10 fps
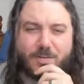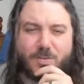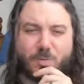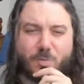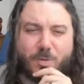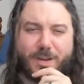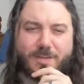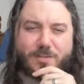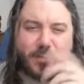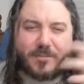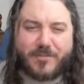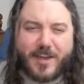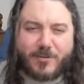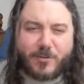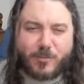So wait, so they
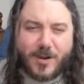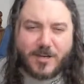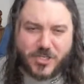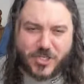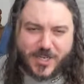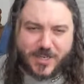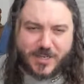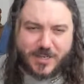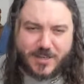found a Russian,